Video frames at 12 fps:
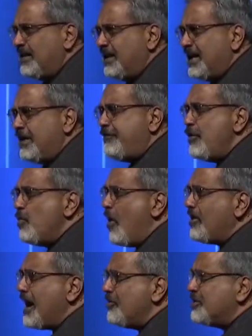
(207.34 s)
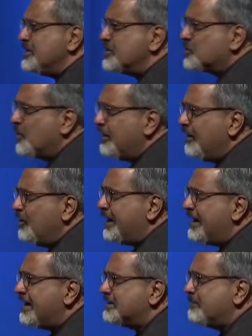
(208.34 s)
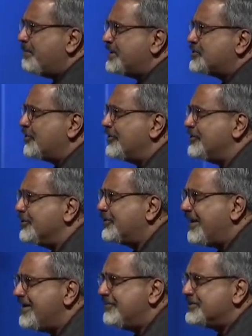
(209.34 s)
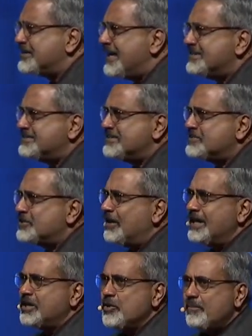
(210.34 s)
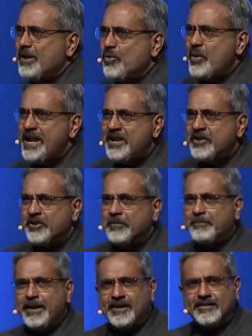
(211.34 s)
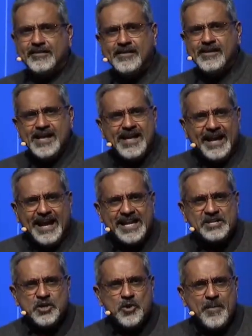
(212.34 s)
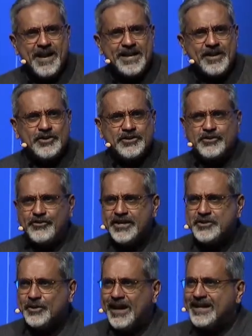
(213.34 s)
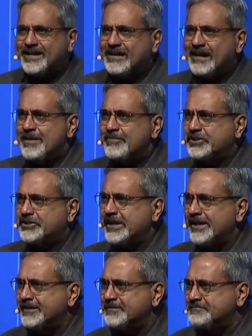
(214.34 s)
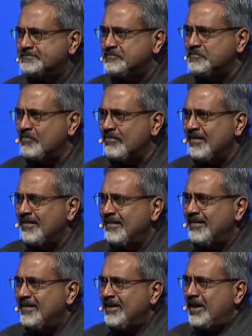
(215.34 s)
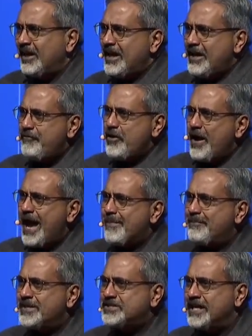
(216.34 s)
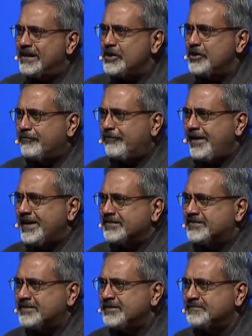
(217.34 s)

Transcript: If you walk out in this world looking like the picture on your driver's license or like you've been weaned on a pickle, ain't nobody going to treat you like a glamour shot. If you're happy, tell your face.